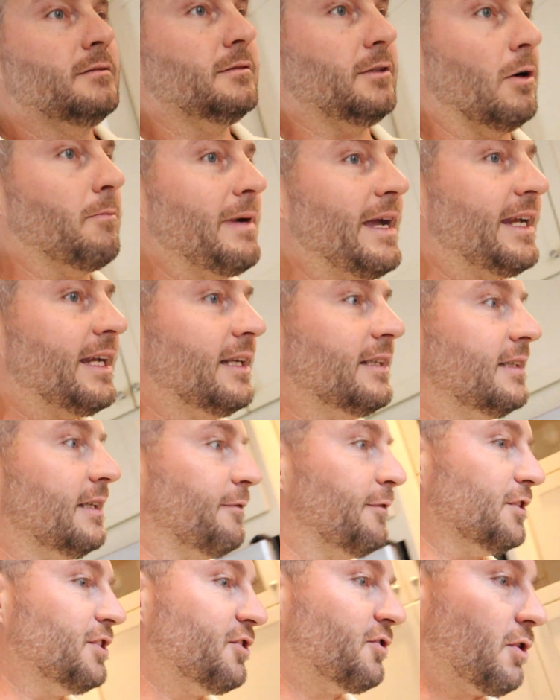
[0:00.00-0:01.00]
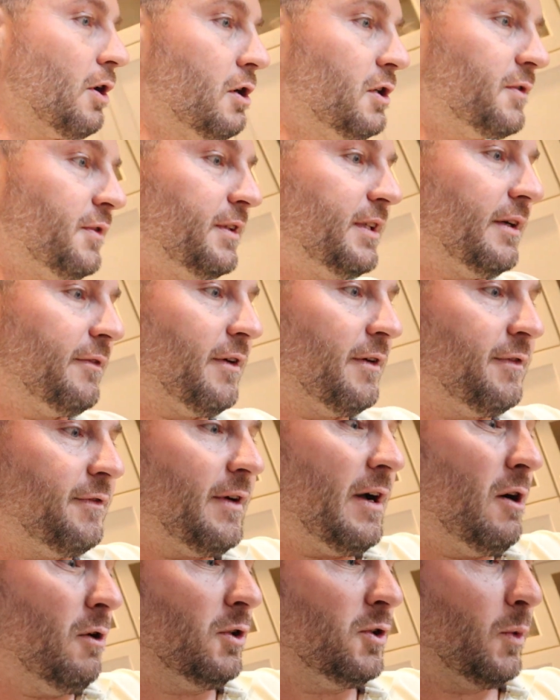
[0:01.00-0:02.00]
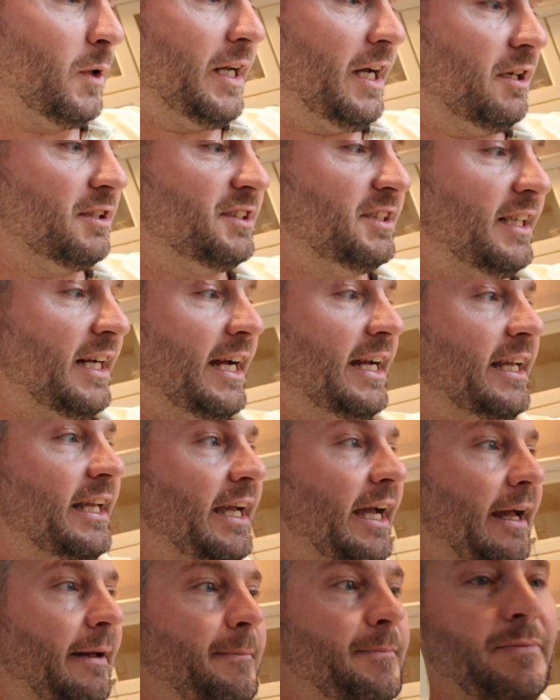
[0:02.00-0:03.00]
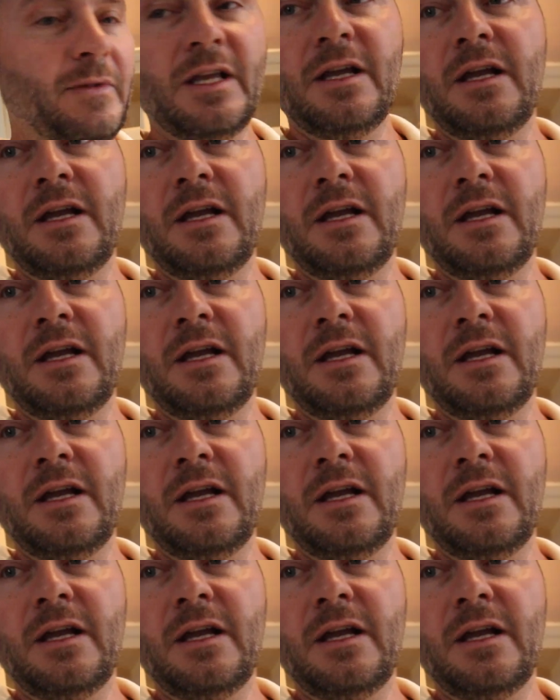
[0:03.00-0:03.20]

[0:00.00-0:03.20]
Don't make it different strokes for different folks. What else did I get?